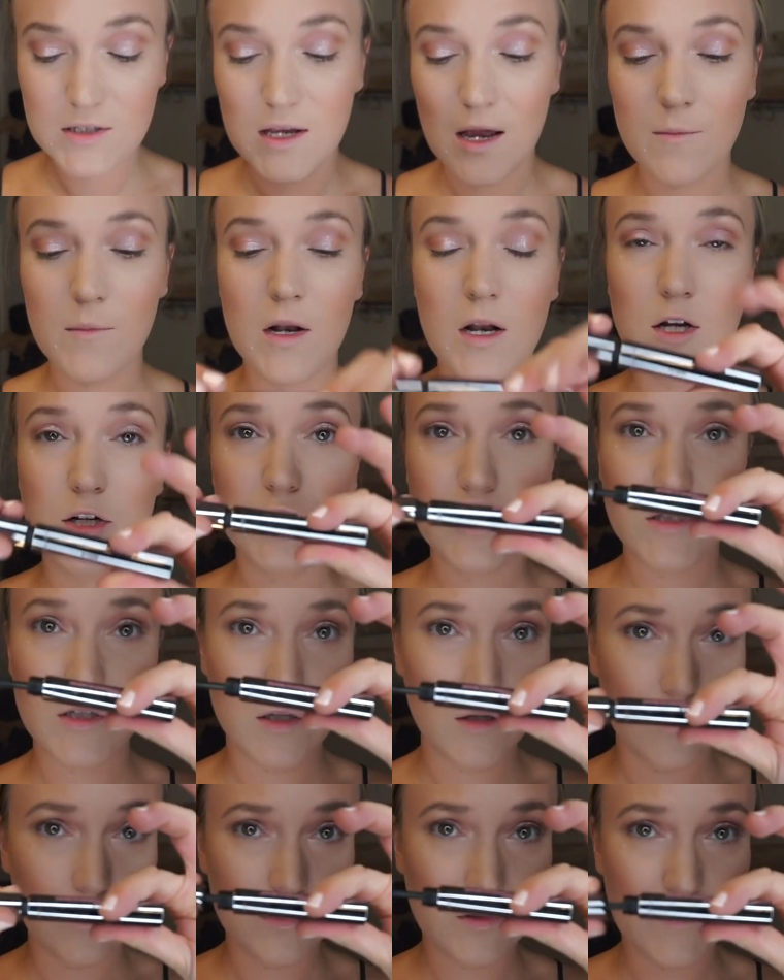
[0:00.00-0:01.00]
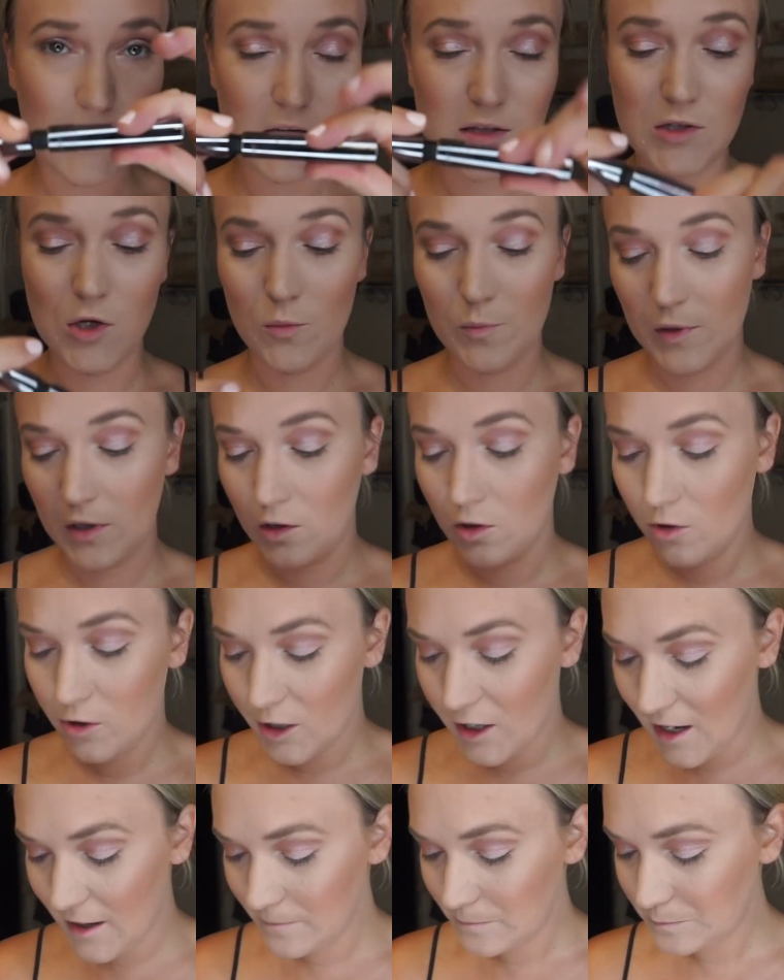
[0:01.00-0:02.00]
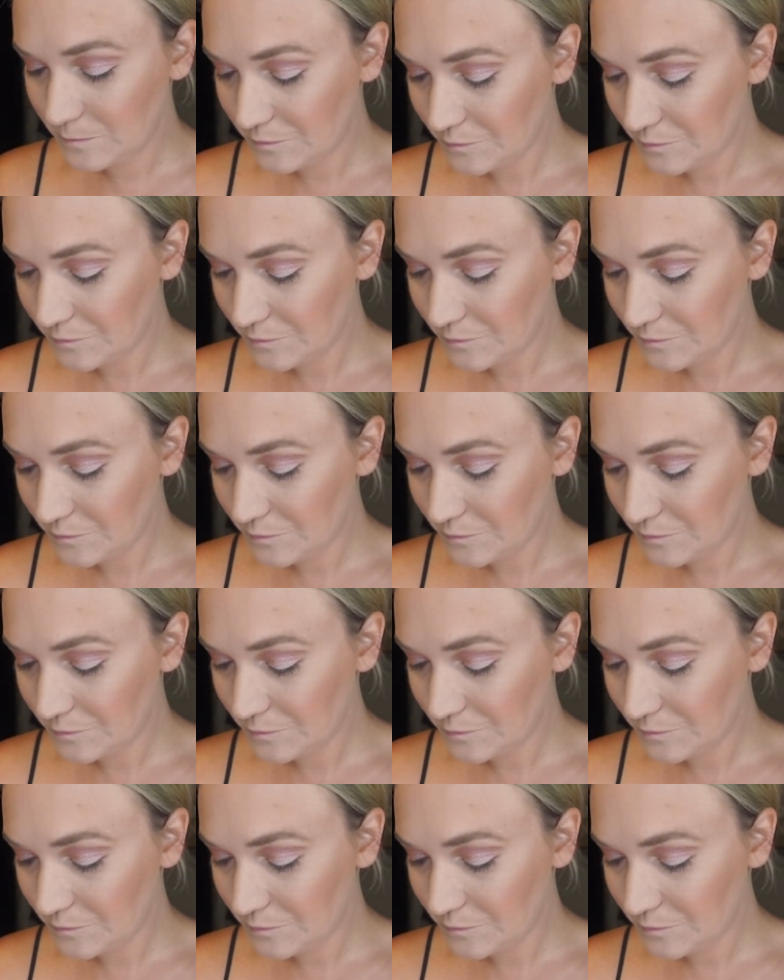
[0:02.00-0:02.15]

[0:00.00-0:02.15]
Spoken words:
I'm gonna just use my Soap and Glory.